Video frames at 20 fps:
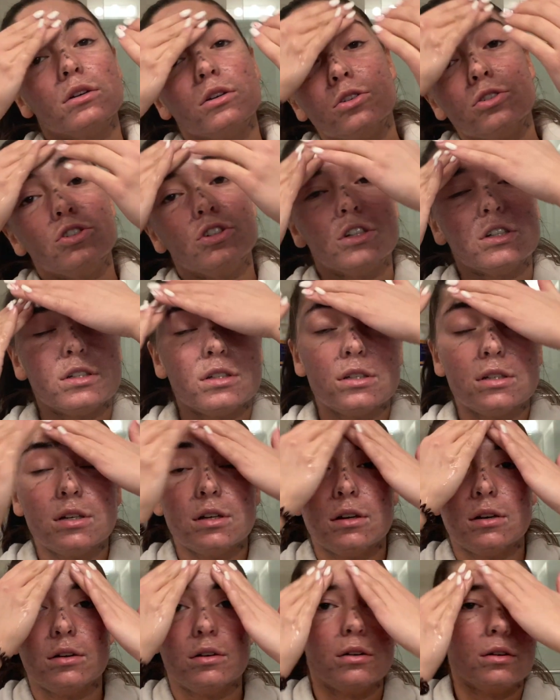just
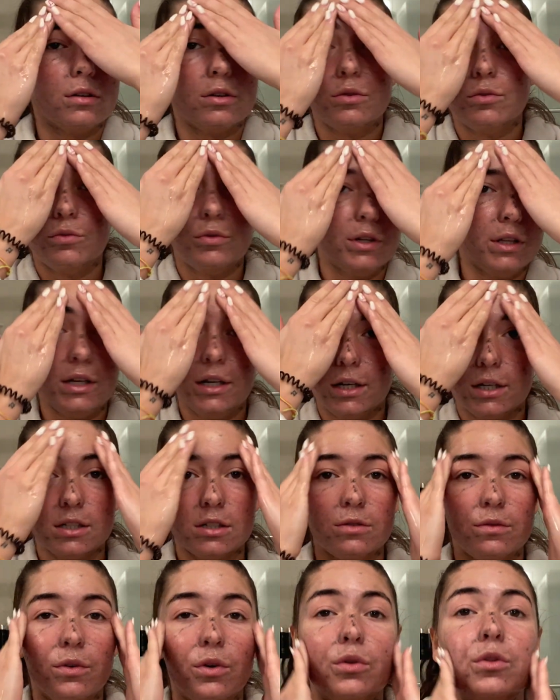to really
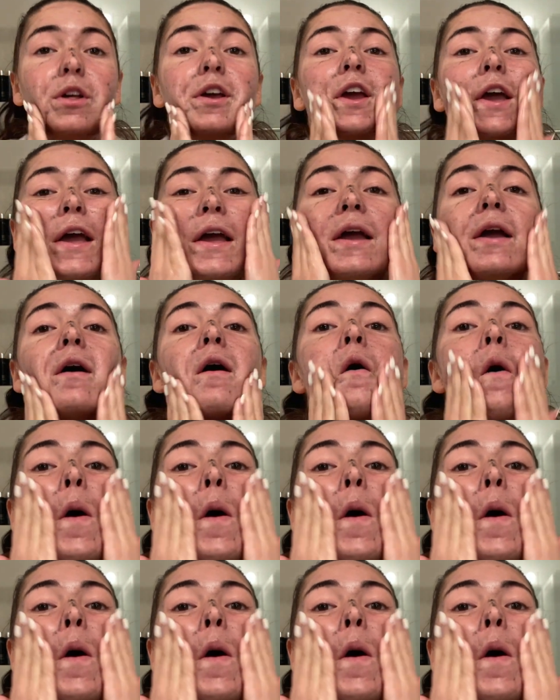exfoliate,